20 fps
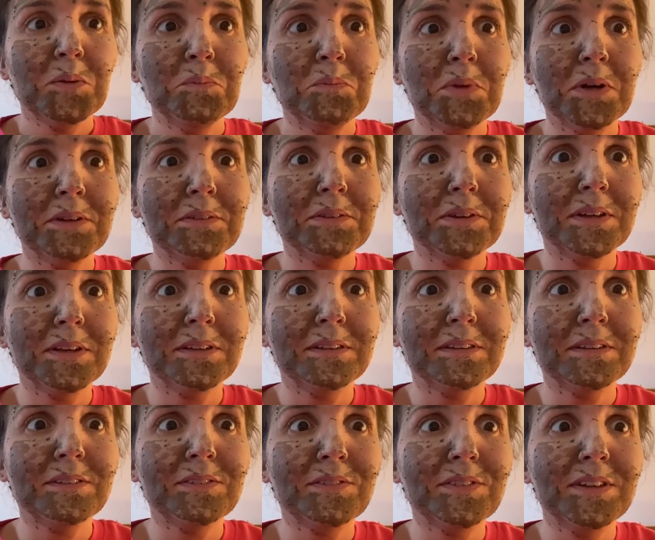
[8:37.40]
My face
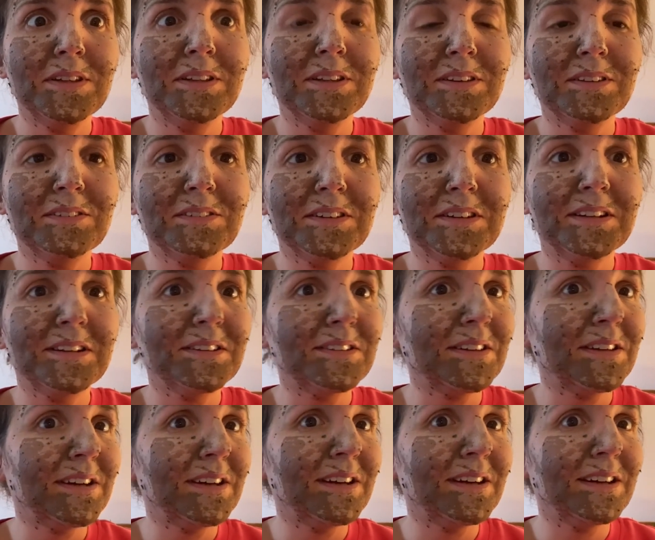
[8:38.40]
is feeling really
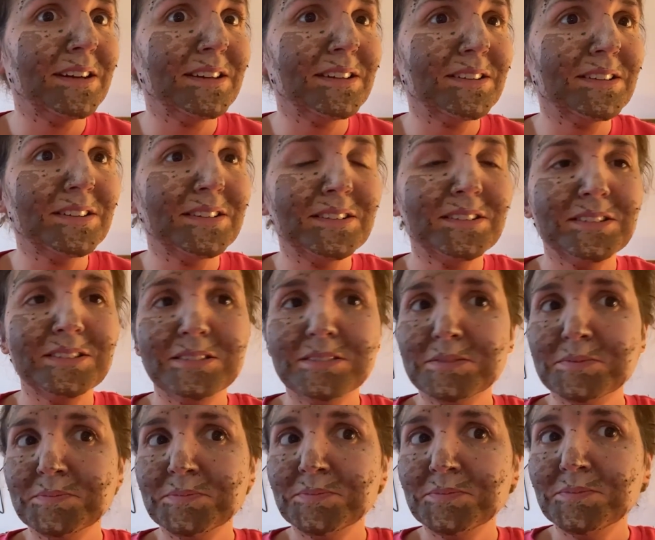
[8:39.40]
tight.
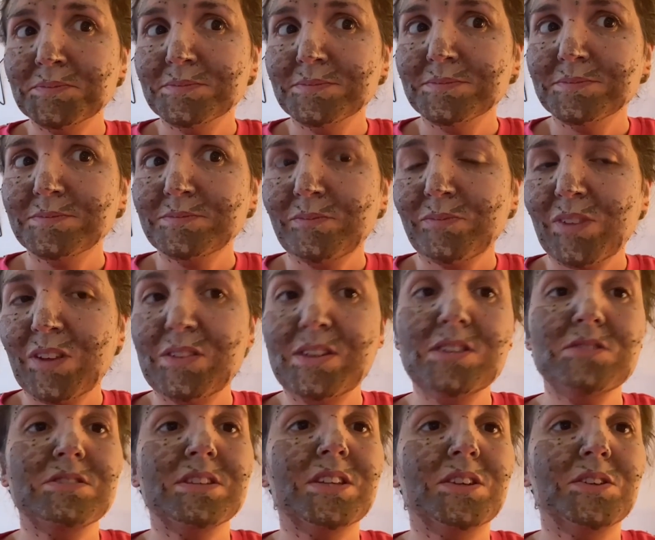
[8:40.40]

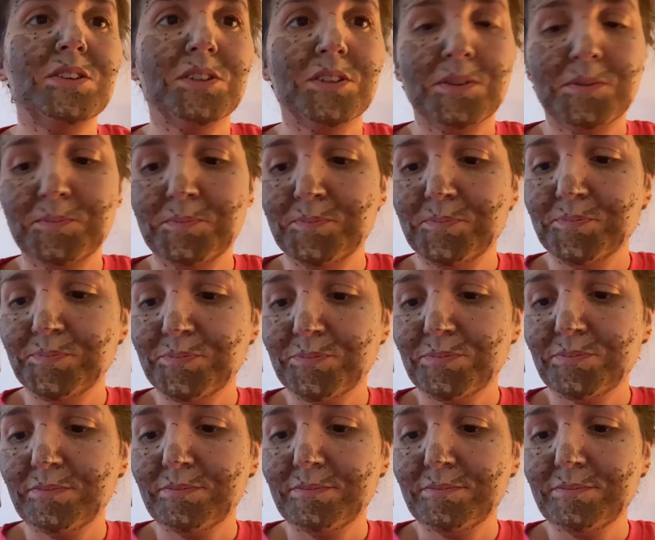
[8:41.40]
Feels really good.
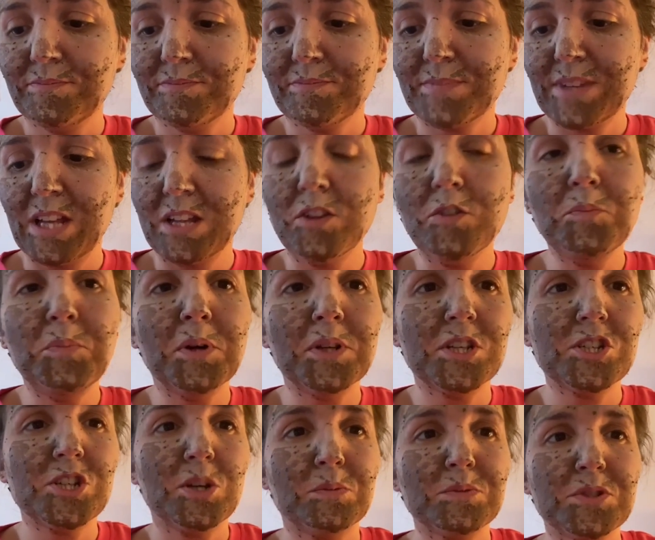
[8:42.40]
Love Body
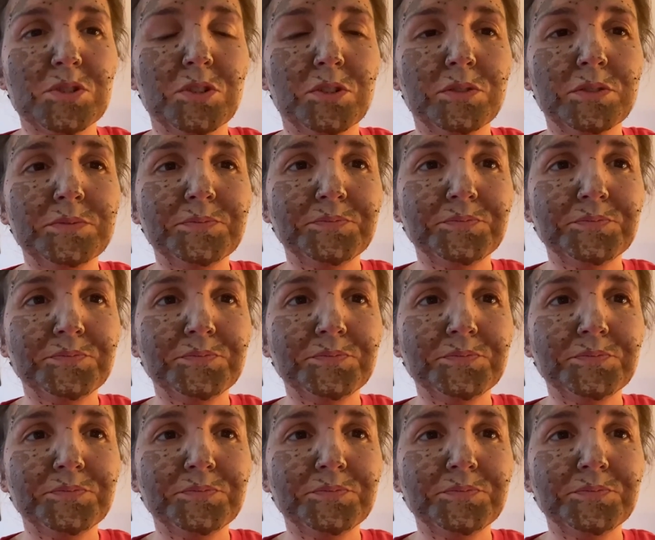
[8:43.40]
Shop stuff.